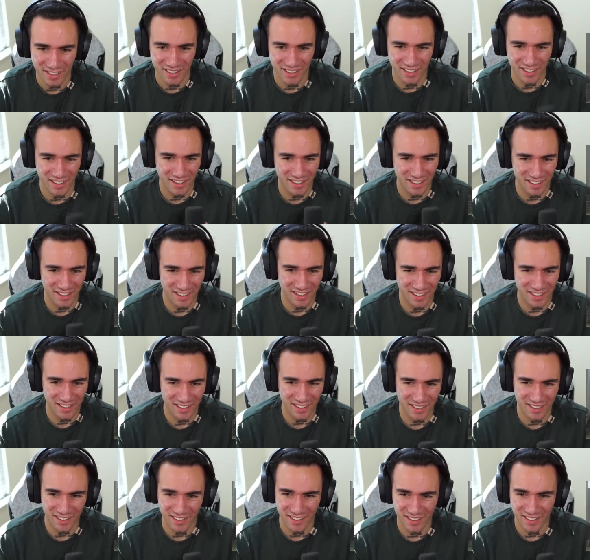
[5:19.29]

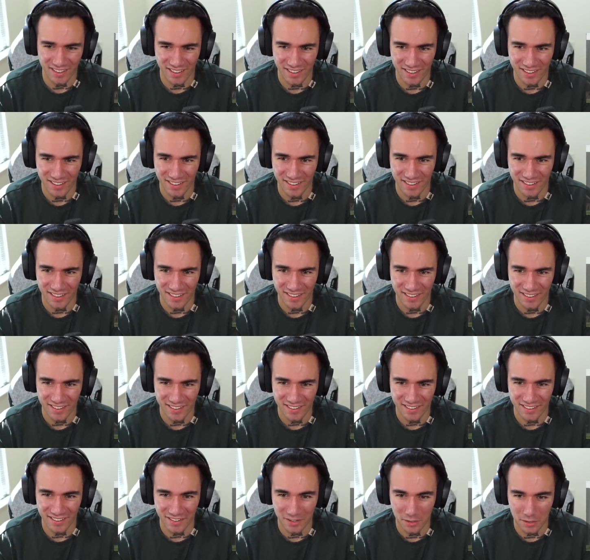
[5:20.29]

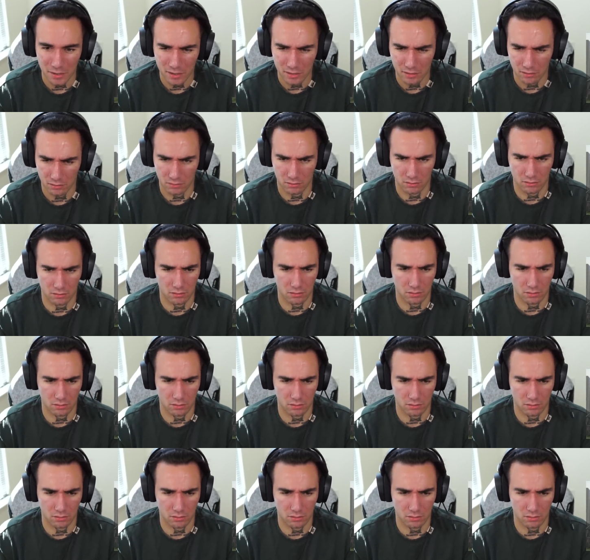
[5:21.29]
(silence)